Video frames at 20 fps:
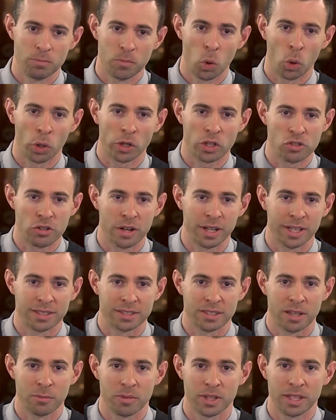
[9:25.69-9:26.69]
orchestrating
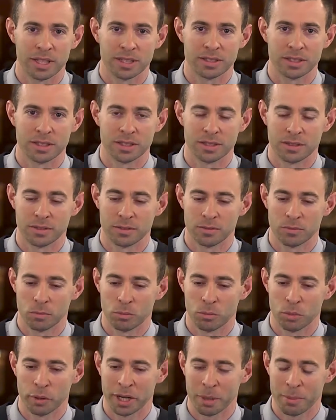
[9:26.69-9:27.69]
something to
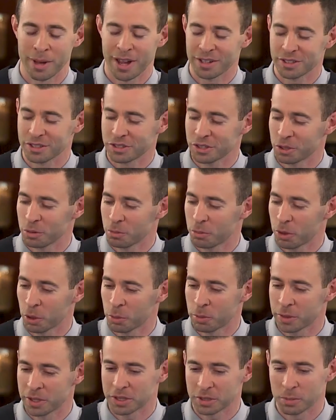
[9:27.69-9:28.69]
bring about a certain
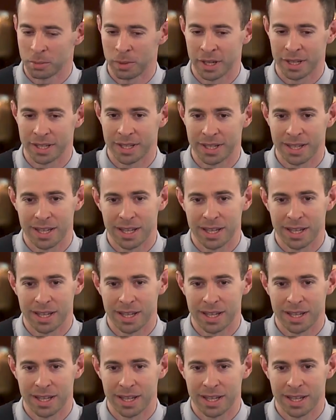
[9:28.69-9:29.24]
purpose, but